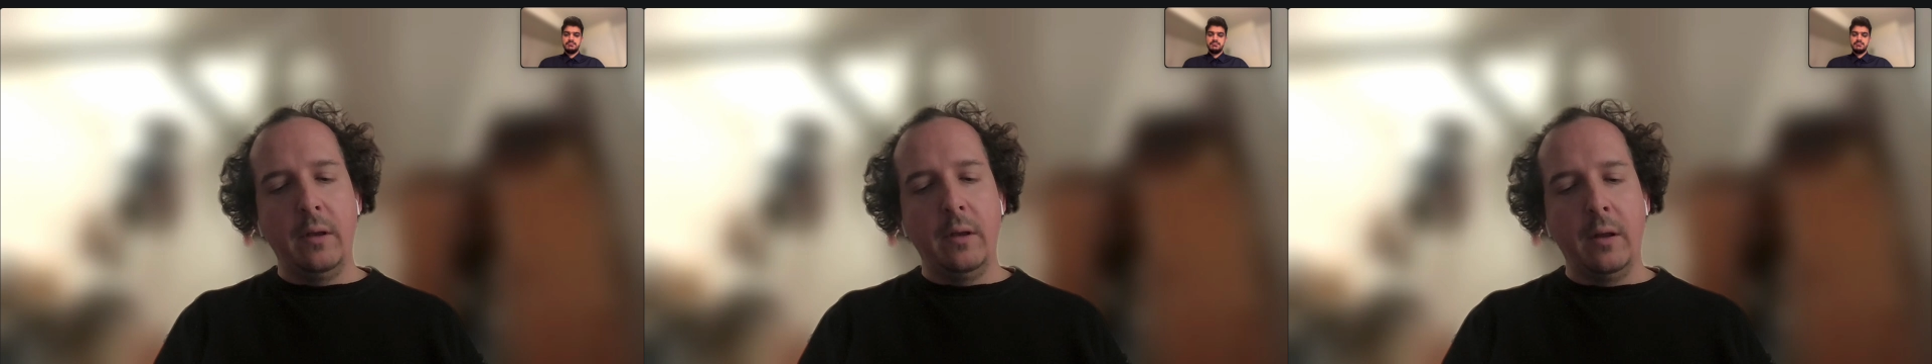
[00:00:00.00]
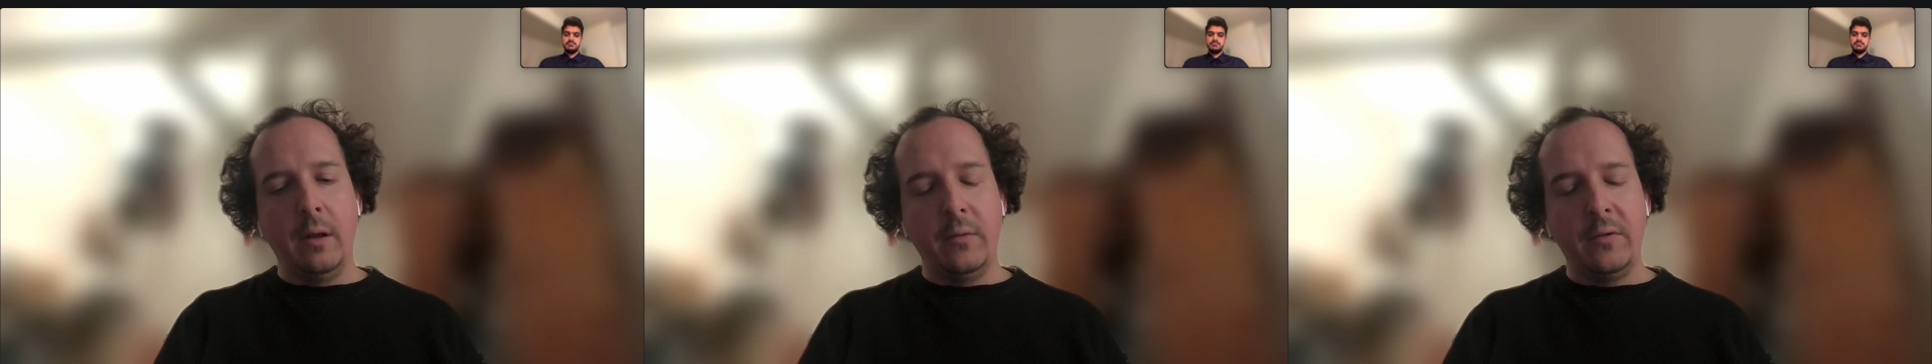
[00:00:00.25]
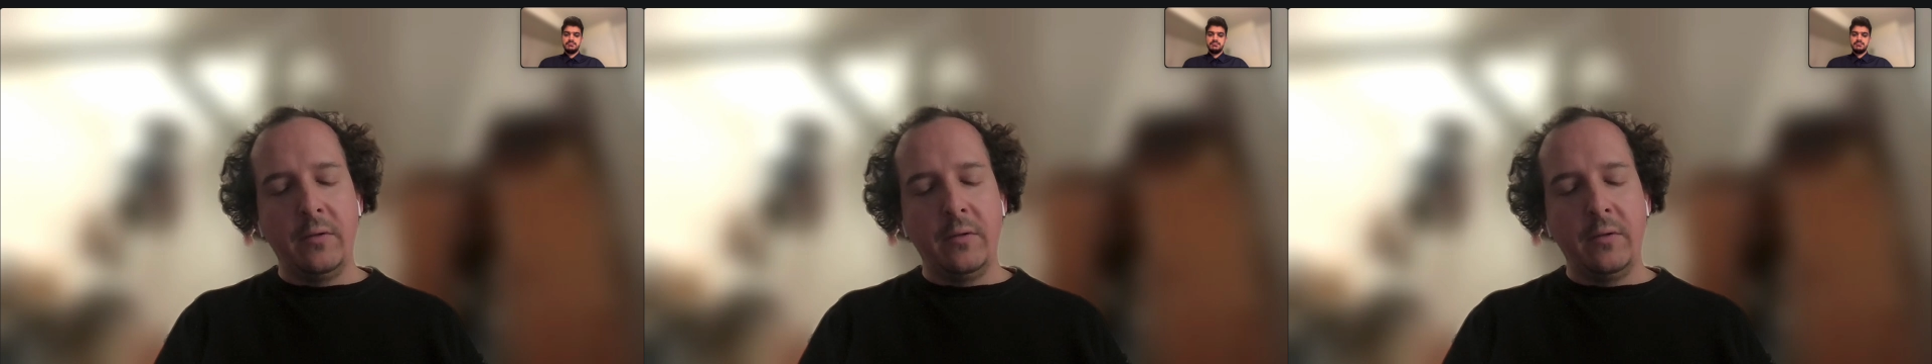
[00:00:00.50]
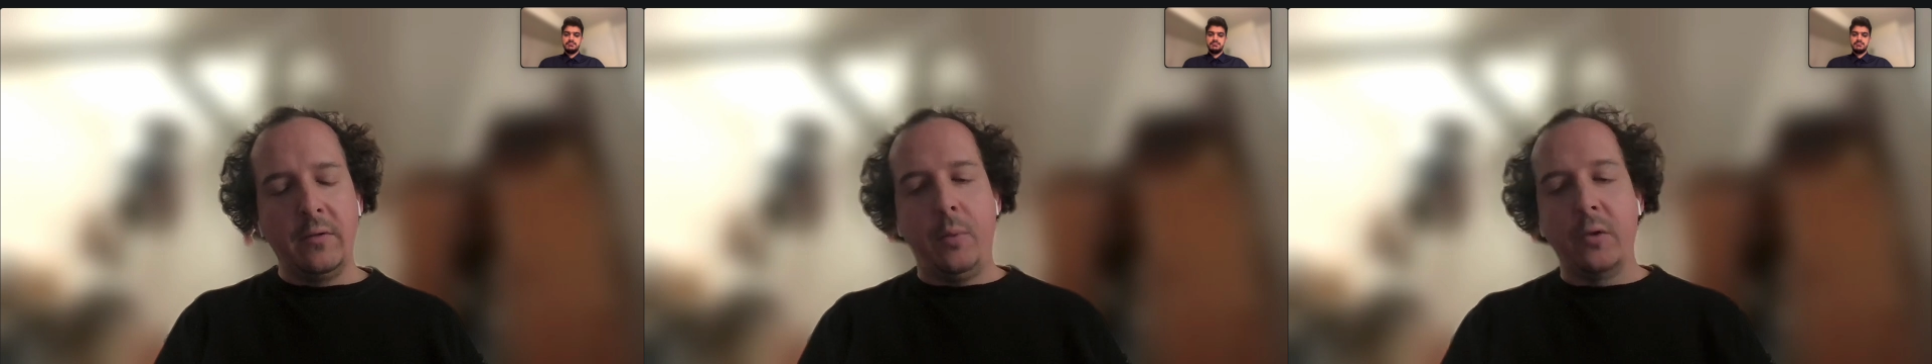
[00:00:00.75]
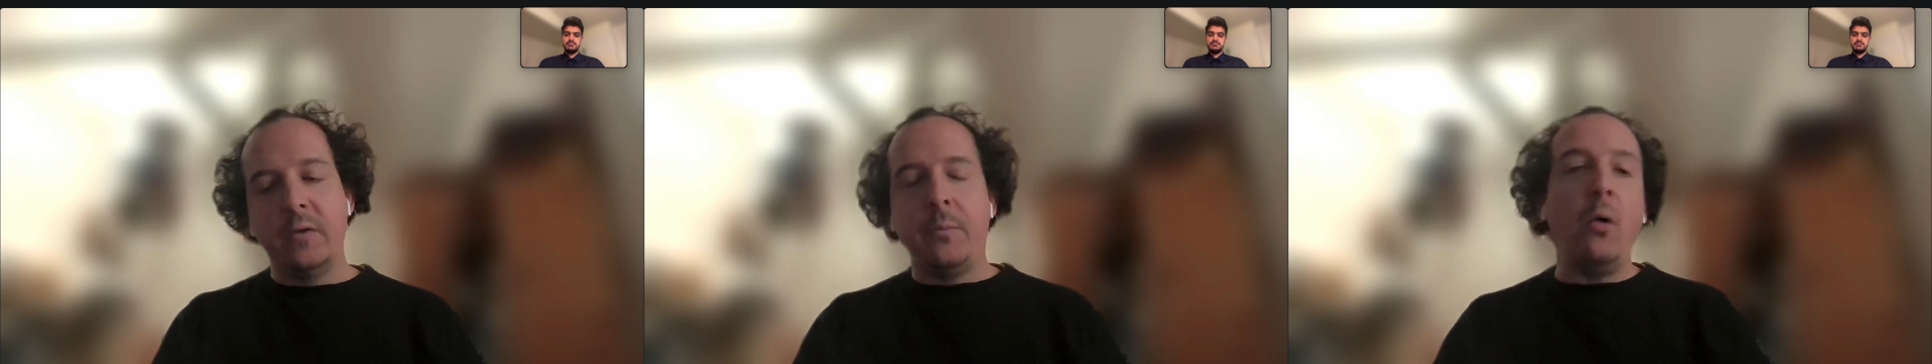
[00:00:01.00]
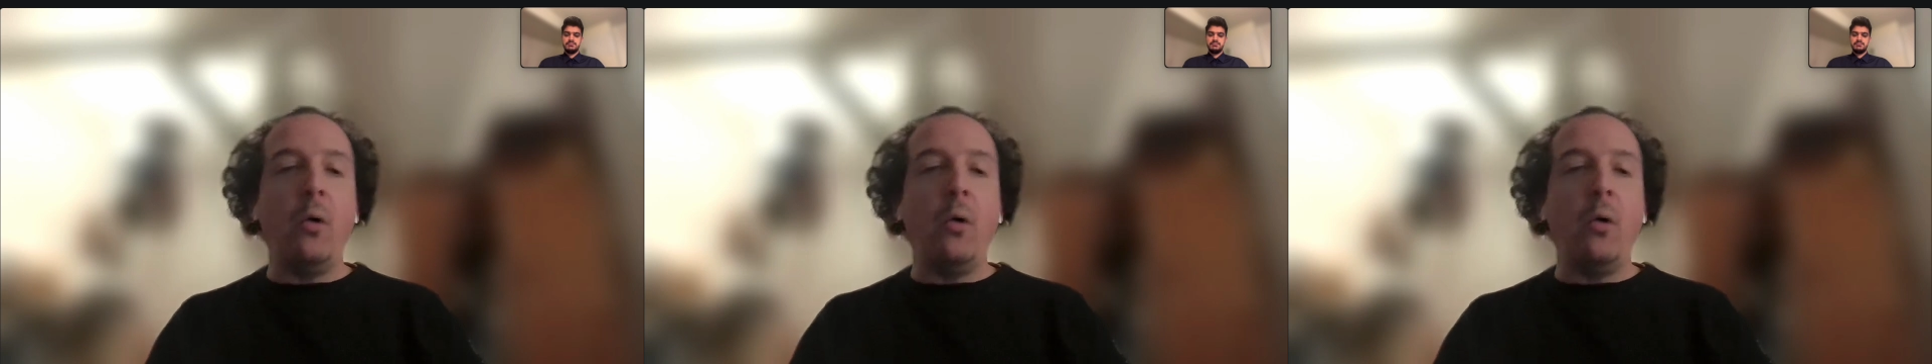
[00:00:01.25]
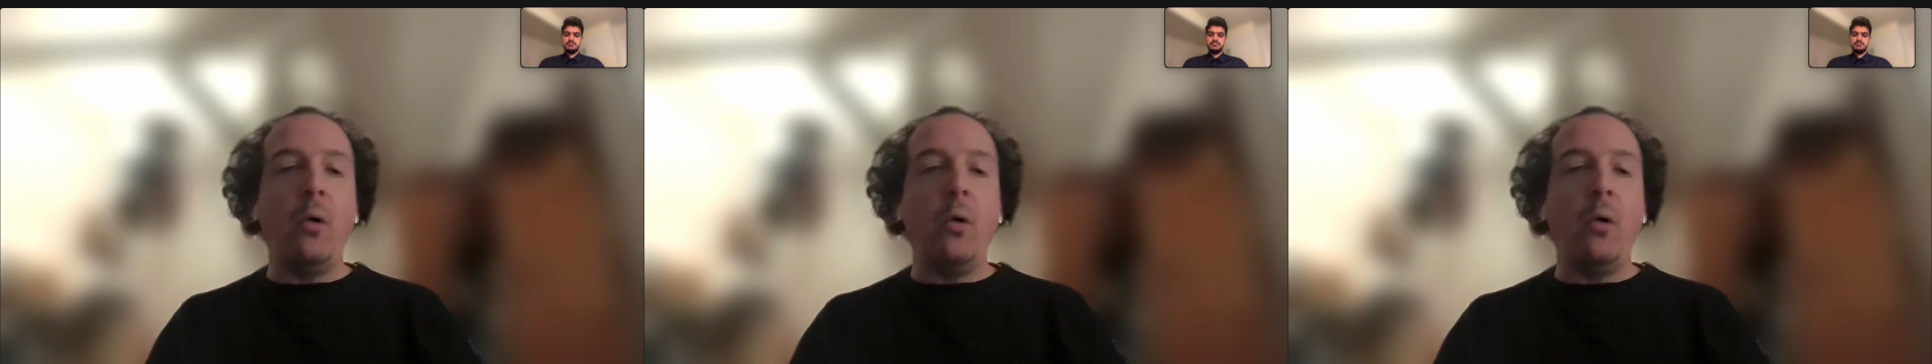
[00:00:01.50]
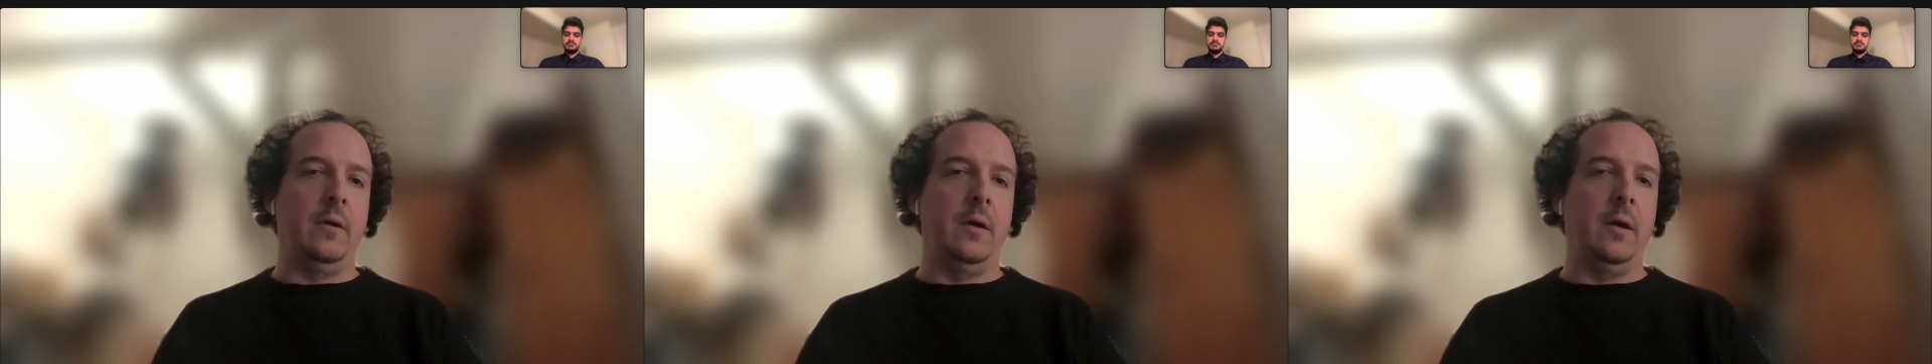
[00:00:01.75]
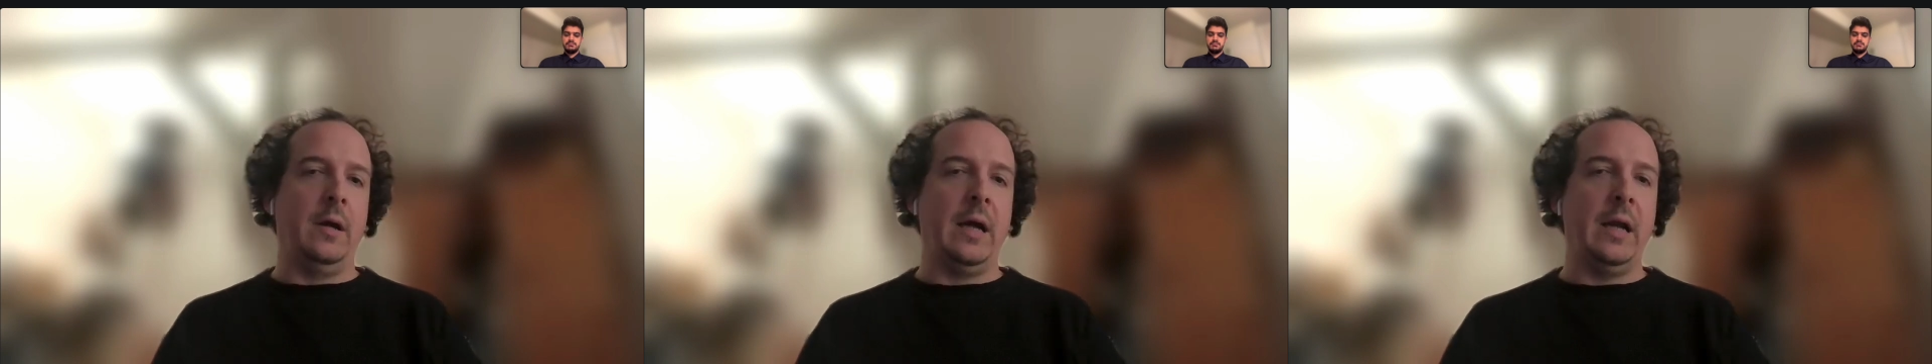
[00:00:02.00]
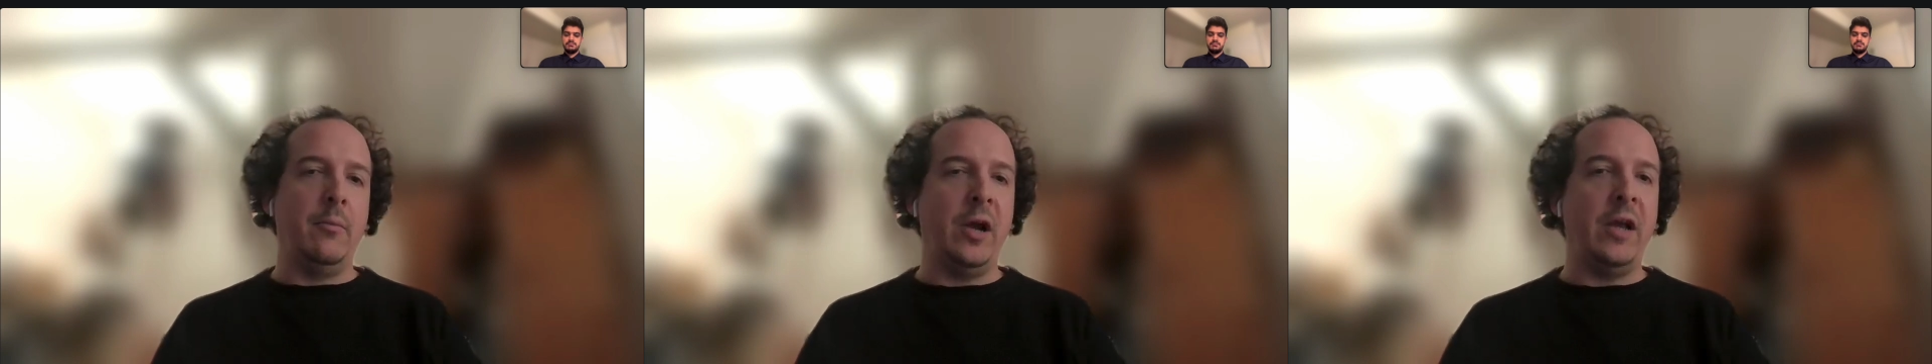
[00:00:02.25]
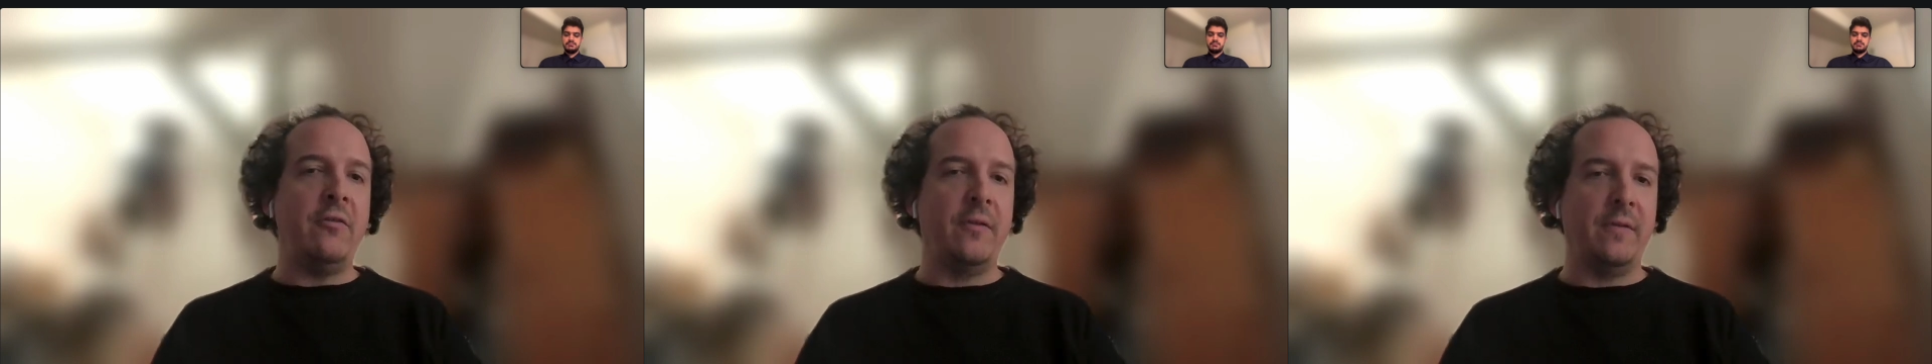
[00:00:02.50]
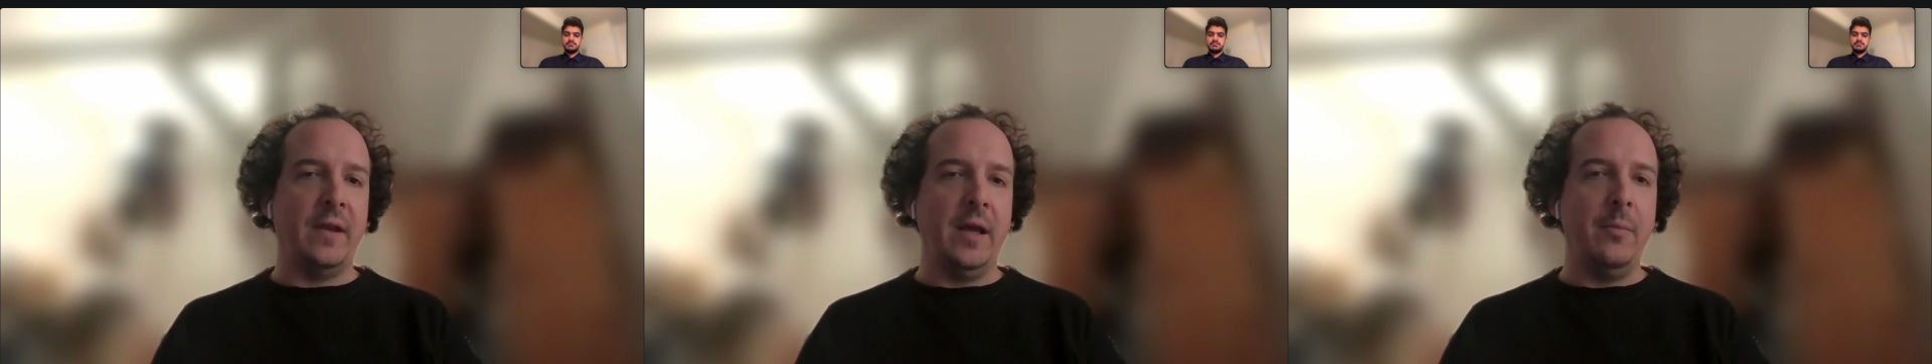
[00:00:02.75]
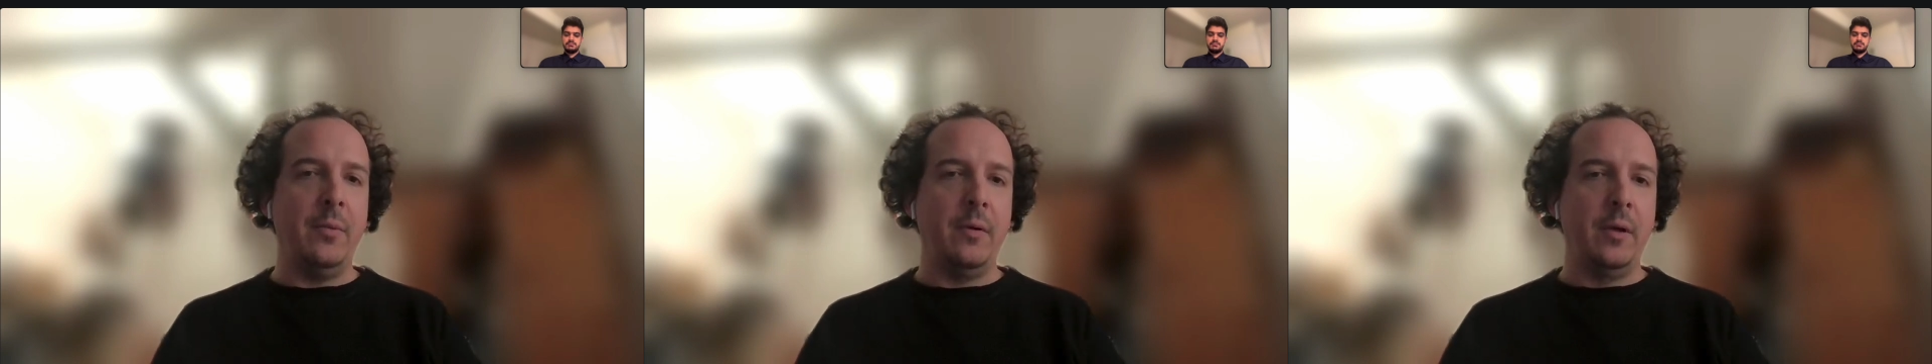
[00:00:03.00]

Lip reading: so to say, postpone this calibration step